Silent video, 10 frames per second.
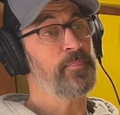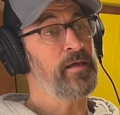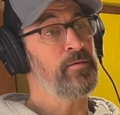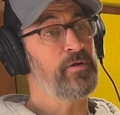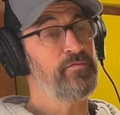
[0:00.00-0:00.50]

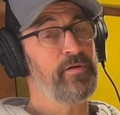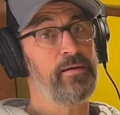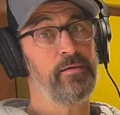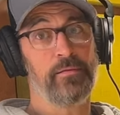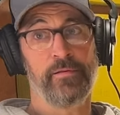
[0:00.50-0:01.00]
And we've
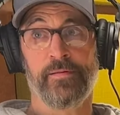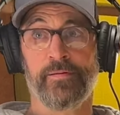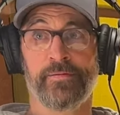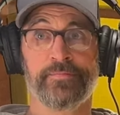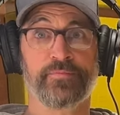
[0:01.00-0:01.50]
held
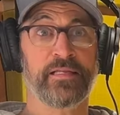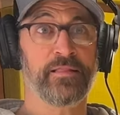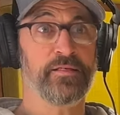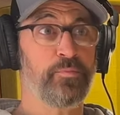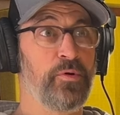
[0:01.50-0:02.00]
at
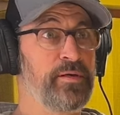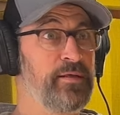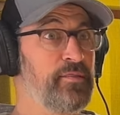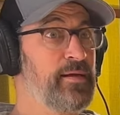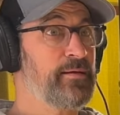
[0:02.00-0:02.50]
this point, I
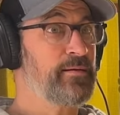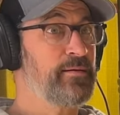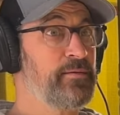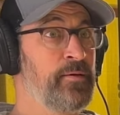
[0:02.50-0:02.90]
think